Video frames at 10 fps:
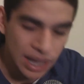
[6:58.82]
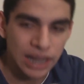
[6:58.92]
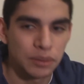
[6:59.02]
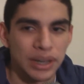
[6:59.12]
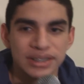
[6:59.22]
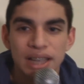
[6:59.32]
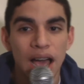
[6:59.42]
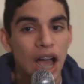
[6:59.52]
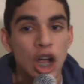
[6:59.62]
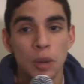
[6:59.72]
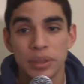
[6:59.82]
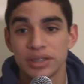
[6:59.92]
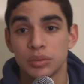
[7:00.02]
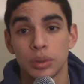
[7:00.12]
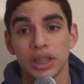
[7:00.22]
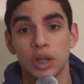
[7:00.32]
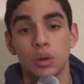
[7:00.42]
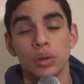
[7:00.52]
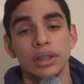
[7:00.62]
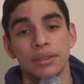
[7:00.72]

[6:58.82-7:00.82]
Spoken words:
Anyways, I hope this is really cool.